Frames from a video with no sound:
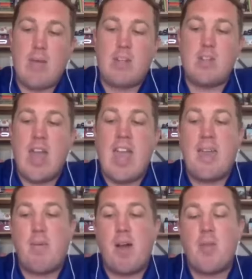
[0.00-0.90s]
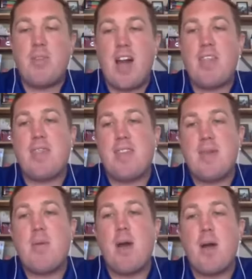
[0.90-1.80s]
went to a pub, not
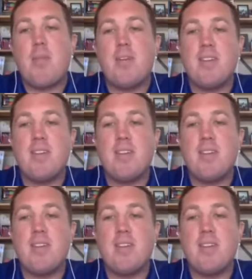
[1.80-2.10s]
the pub.